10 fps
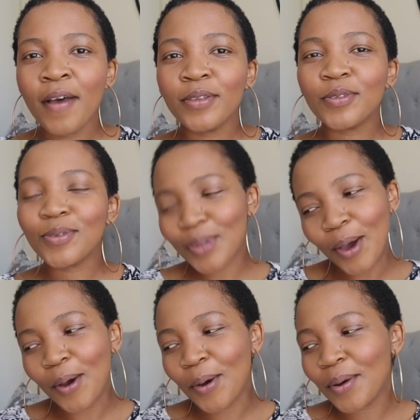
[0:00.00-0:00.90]

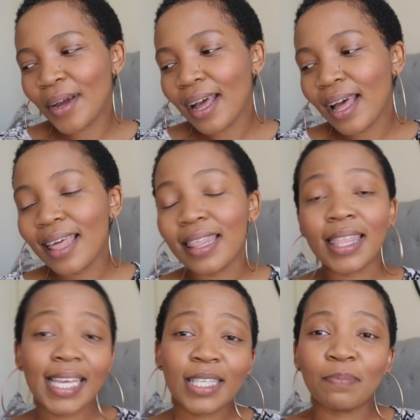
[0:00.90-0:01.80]
So,
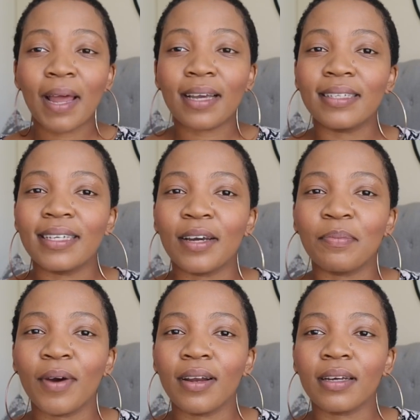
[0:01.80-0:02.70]
these Black+Decker
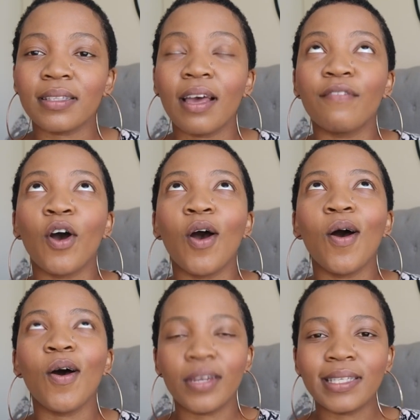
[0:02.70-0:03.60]
products have
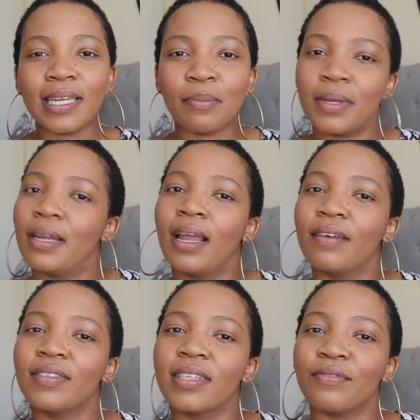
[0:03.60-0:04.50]
honestly been a
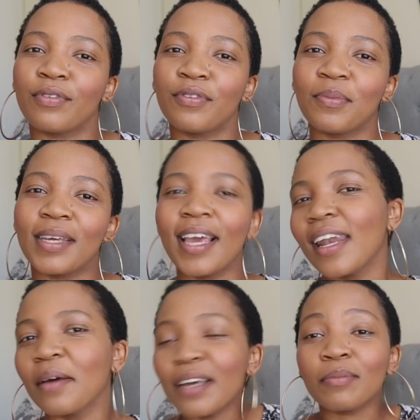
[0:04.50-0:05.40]
lifesaver for me,
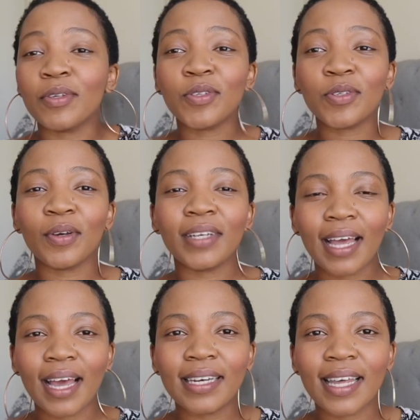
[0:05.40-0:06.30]
and I am so
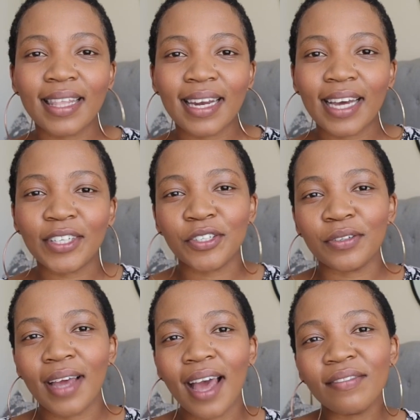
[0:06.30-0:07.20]
glad that I do
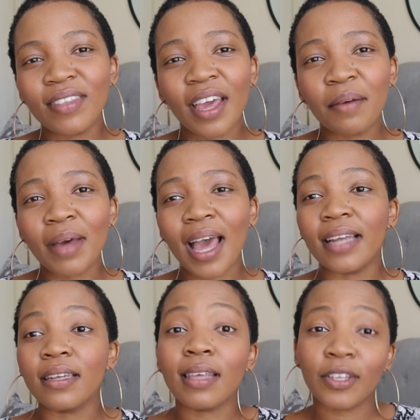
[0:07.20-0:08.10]
have them.
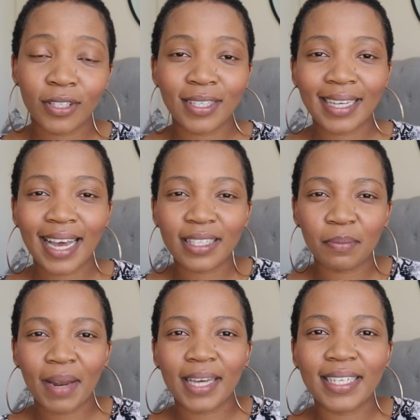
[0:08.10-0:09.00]
And thank you to the guys
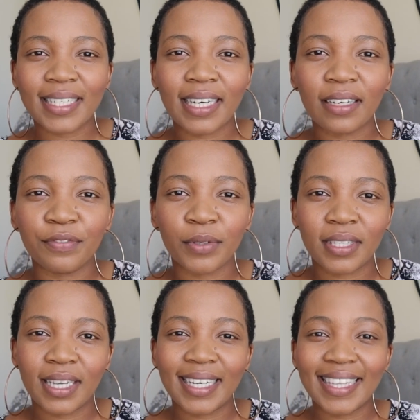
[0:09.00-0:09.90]
at Black+Decker for
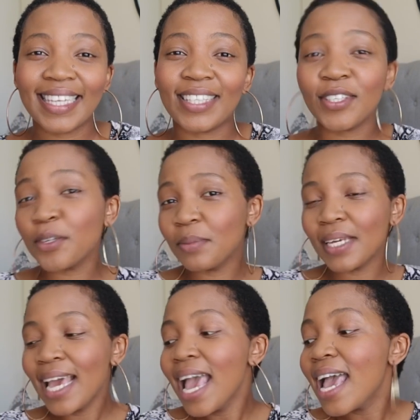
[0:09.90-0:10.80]
sending these to
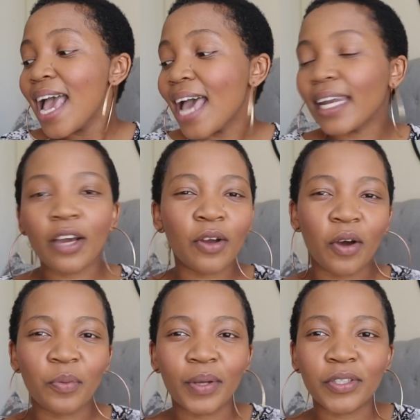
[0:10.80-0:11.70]
me, and I
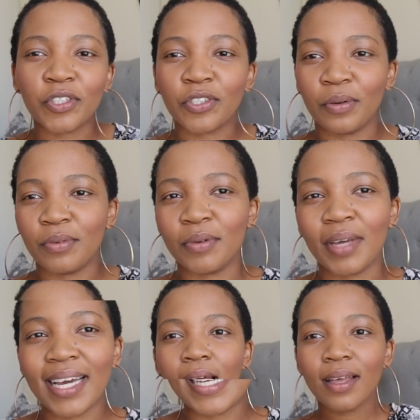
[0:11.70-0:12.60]
can't wait to show you
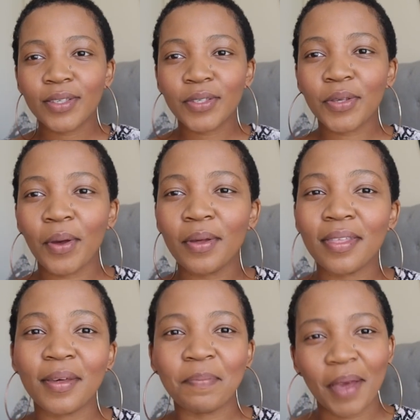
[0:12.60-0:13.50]
guys. So
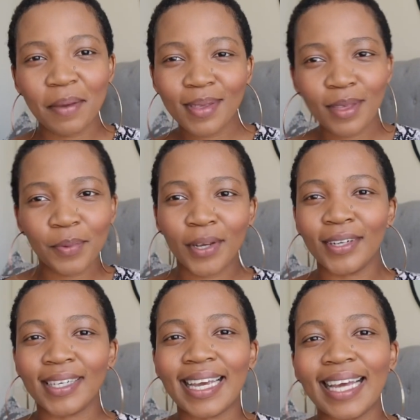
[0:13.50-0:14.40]
the baby that we are
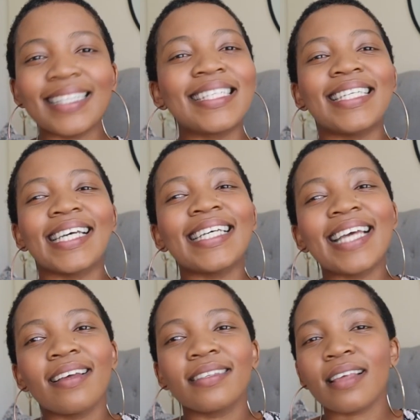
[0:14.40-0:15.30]
looking at today
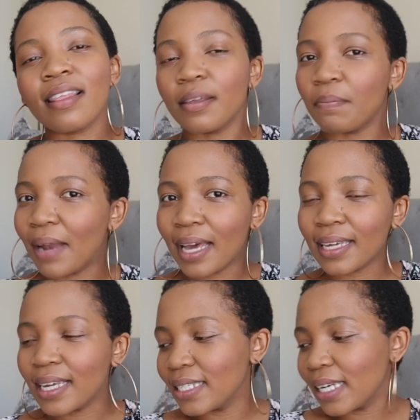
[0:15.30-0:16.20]
is the
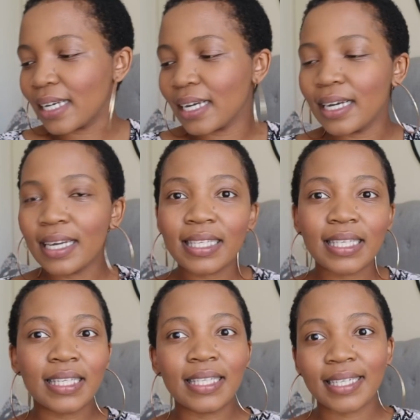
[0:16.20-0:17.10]
Black+Decker
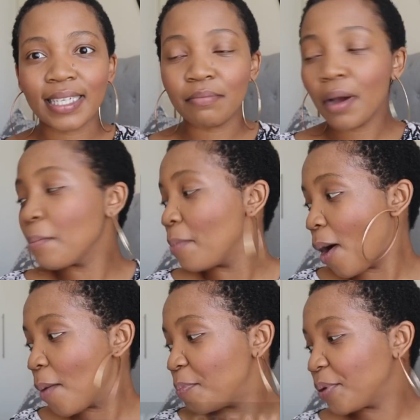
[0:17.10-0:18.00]
steam
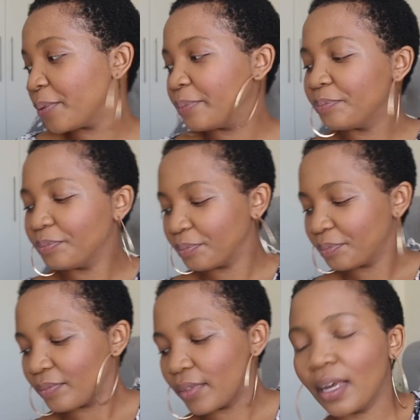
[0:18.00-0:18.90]
mop.
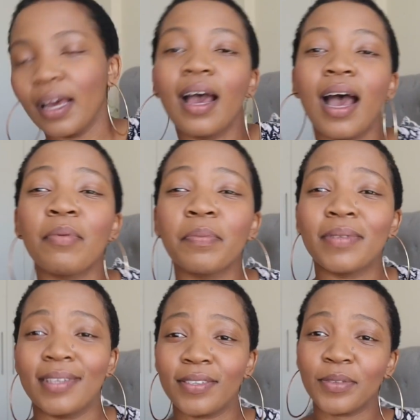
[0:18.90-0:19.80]
I'm
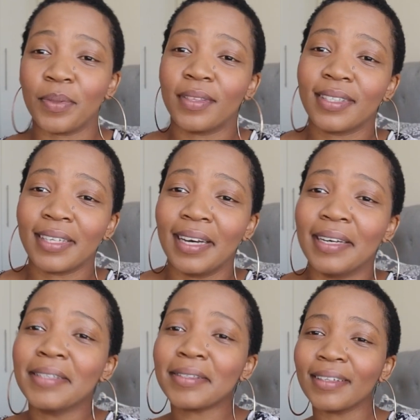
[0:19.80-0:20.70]
obsessed with this, guys.